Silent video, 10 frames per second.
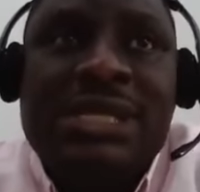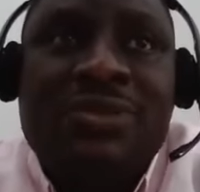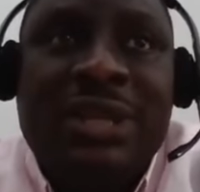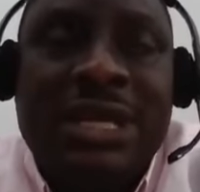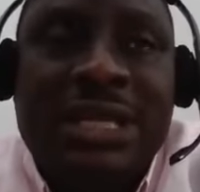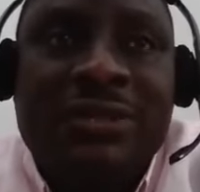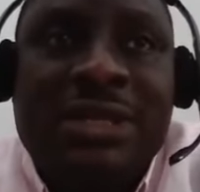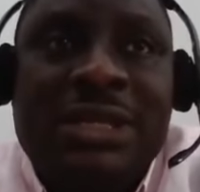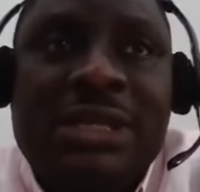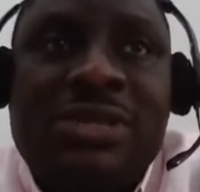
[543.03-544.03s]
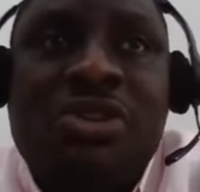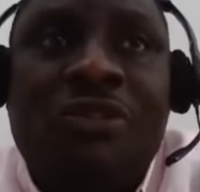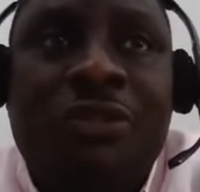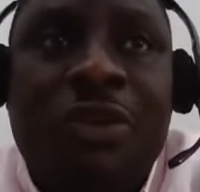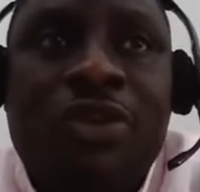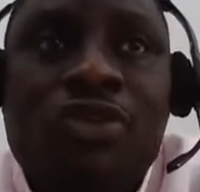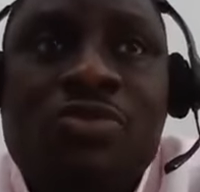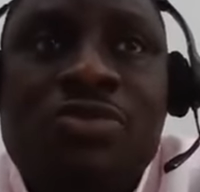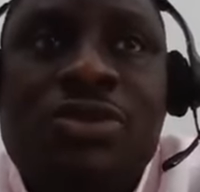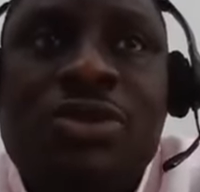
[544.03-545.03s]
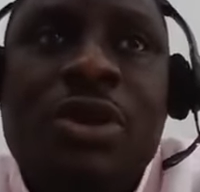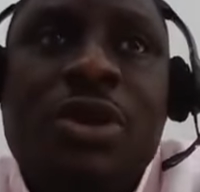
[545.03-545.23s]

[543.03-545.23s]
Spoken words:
sales activities, your volumes,